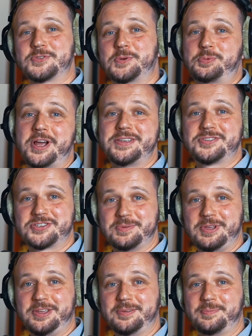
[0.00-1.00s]
surprise
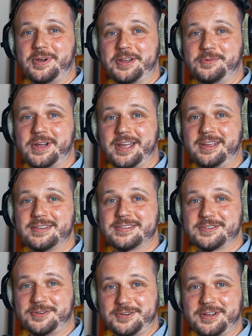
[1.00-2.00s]
Jimmy, by the way.
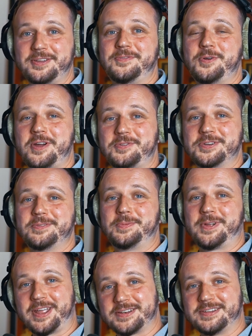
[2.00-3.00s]
So if you ever
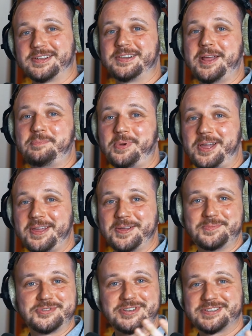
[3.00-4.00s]
get declined by
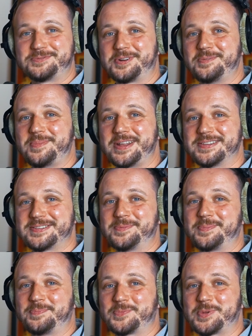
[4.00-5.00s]
him, just recommend
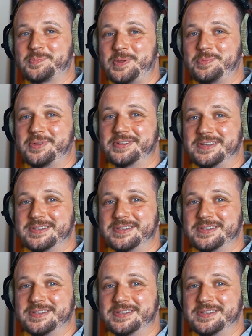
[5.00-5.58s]
some some people, and